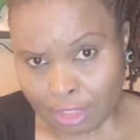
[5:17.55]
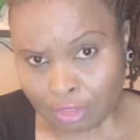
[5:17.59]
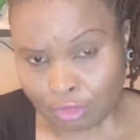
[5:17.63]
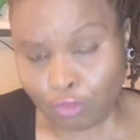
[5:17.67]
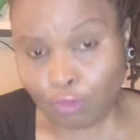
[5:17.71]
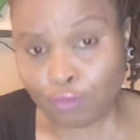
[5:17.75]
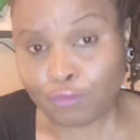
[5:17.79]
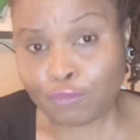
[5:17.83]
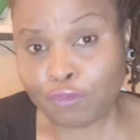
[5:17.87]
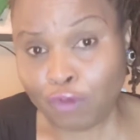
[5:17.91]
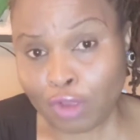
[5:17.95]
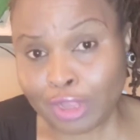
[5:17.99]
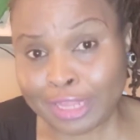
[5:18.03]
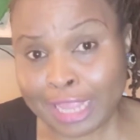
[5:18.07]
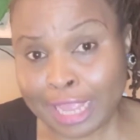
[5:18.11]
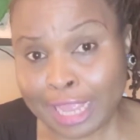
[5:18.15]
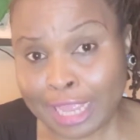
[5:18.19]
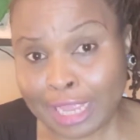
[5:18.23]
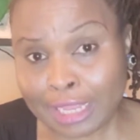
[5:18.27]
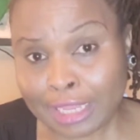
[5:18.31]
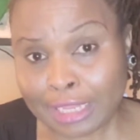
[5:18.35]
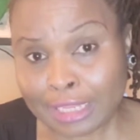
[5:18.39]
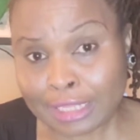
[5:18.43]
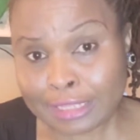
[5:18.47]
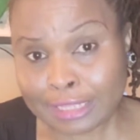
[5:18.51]
to
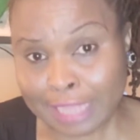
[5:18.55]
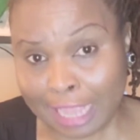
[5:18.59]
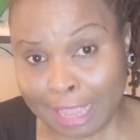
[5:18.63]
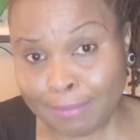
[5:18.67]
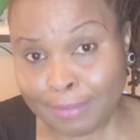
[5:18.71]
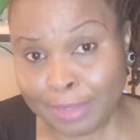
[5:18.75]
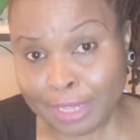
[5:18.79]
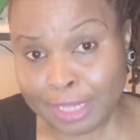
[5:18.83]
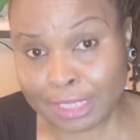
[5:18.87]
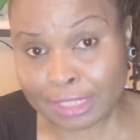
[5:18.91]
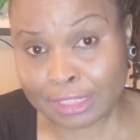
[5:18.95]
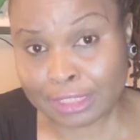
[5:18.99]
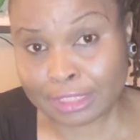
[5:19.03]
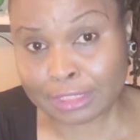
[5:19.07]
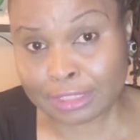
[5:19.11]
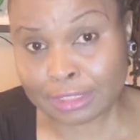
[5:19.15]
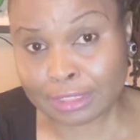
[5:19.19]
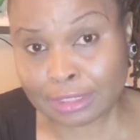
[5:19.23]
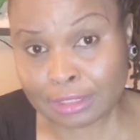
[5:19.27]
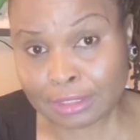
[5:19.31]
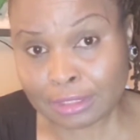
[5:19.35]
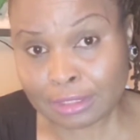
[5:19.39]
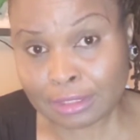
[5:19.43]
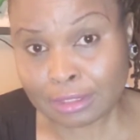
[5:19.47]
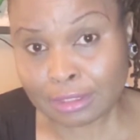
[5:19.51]
further damage
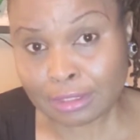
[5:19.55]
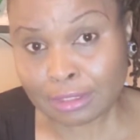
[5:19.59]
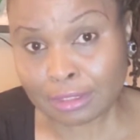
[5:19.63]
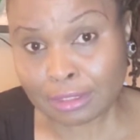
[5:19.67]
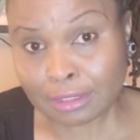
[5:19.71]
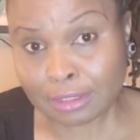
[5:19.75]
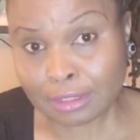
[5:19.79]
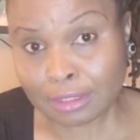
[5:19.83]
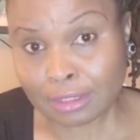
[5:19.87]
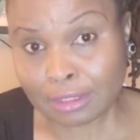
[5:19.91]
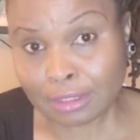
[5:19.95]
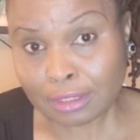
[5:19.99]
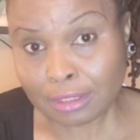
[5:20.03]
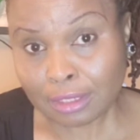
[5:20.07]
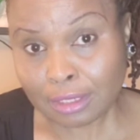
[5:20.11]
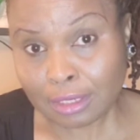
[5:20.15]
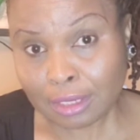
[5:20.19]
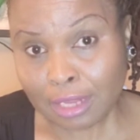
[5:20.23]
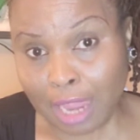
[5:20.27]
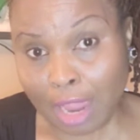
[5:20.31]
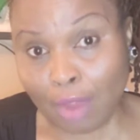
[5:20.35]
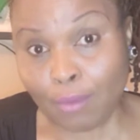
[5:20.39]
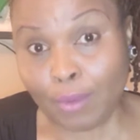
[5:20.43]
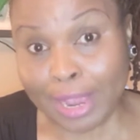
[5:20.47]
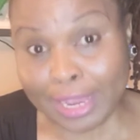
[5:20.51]

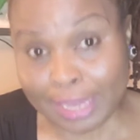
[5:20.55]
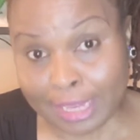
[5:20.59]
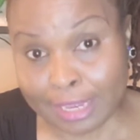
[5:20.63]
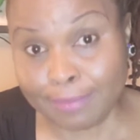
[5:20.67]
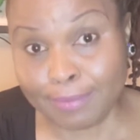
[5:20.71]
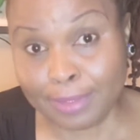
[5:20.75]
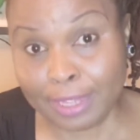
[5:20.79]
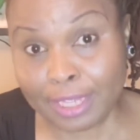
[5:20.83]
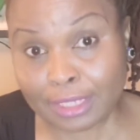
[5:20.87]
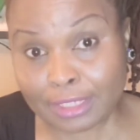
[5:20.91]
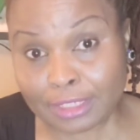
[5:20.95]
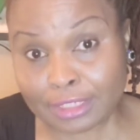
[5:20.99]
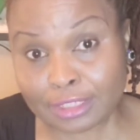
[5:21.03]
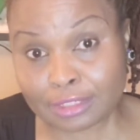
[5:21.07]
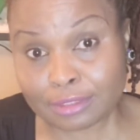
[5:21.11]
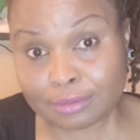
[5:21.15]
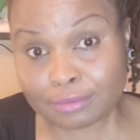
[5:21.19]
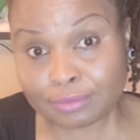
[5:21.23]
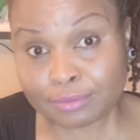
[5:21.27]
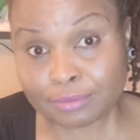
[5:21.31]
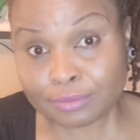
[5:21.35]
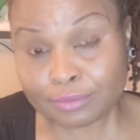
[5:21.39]
our image.